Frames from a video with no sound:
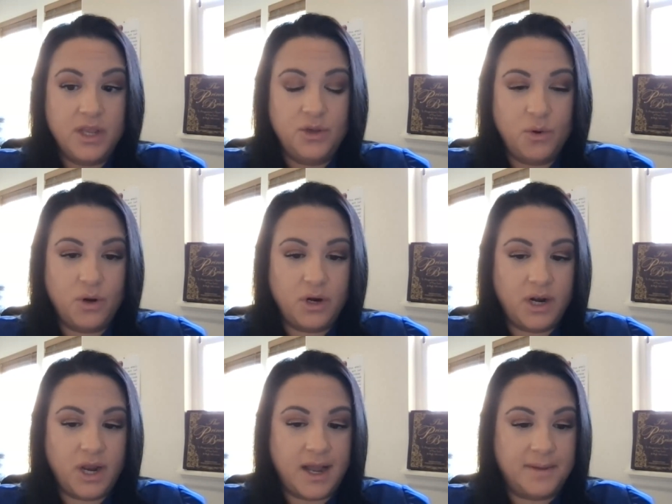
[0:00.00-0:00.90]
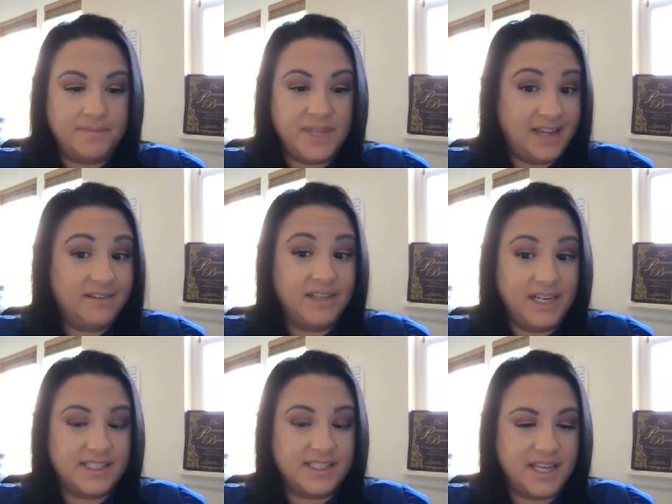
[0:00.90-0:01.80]
your the
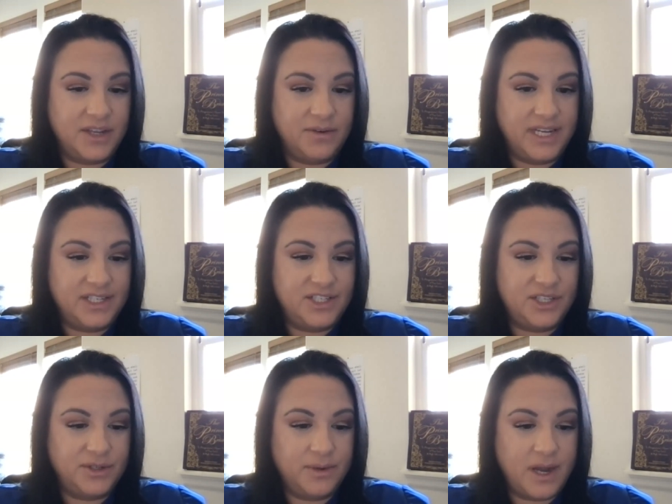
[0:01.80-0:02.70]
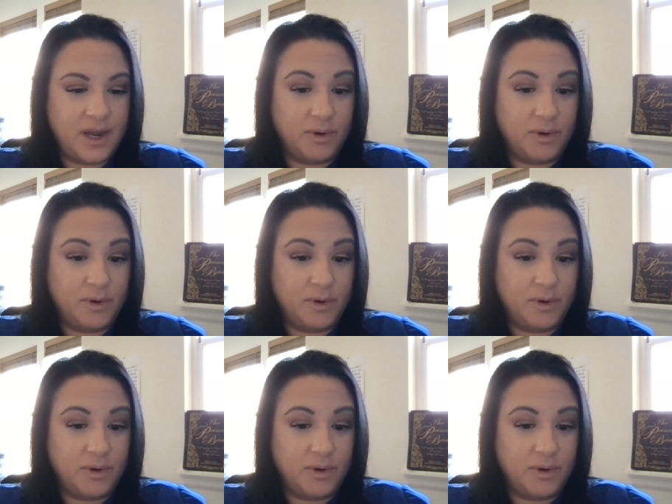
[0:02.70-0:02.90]
analytics that you need to